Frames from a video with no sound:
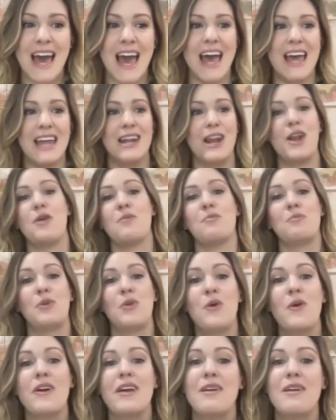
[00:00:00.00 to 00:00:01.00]
and an
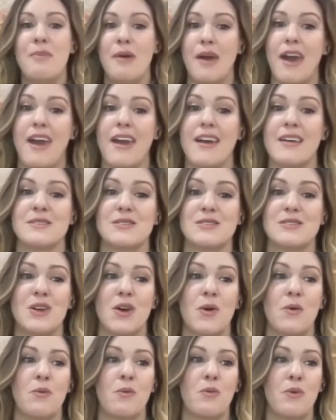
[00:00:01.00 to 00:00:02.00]
employee base
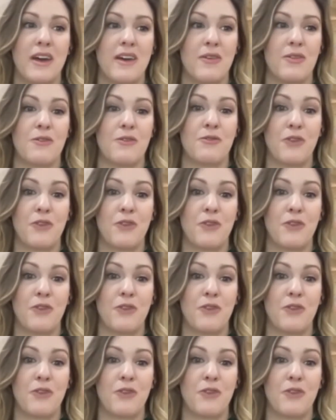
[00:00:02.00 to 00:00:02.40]
with,